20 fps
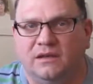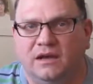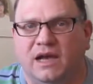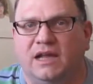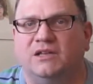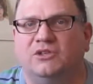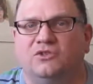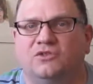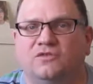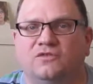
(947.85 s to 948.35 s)

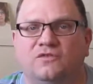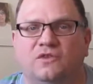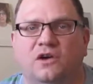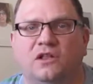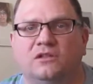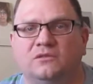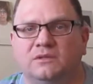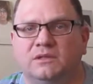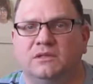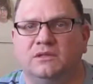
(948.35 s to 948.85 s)
I knew
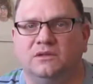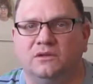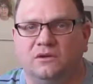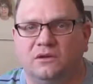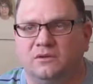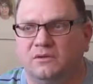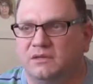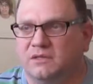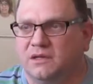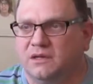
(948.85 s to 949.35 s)
following the
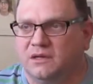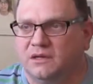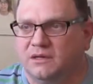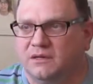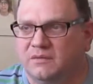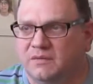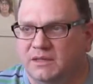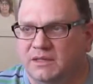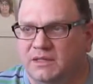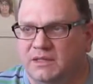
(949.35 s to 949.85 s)
Lord was not going
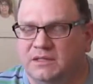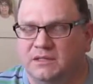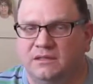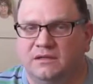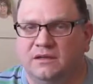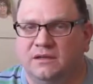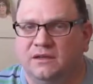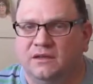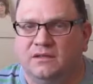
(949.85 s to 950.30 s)
to be easy.